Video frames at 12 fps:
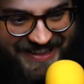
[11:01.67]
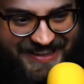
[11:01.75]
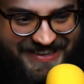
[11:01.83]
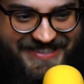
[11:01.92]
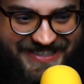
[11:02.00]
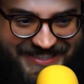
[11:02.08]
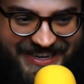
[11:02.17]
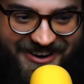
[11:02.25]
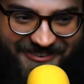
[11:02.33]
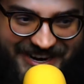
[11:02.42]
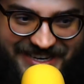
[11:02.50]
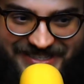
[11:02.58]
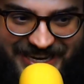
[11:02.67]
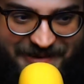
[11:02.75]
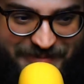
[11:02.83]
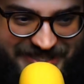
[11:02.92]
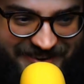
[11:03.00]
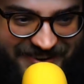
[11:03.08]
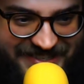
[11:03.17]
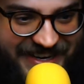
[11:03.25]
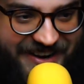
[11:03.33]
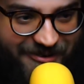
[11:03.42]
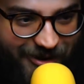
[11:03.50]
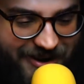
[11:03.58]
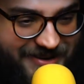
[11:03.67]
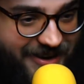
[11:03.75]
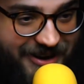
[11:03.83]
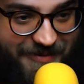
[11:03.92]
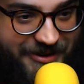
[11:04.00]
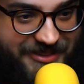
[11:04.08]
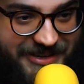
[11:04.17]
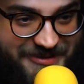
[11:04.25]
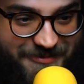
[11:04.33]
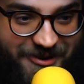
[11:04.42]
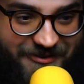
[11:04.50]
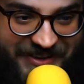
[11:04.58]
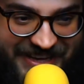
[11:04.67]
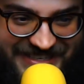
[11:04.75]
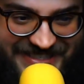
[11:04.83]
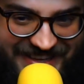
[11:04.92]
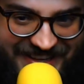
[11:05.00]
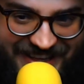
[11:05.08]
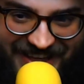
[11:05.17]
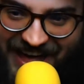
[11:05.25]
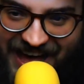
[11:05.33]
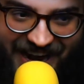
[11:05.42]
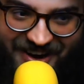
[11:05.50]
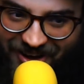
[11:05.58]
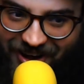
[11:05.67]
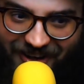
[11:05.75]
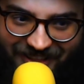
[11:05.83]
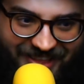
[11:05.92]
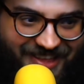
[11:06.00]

This is a crazy episode because I don't want to talk about these movies at all.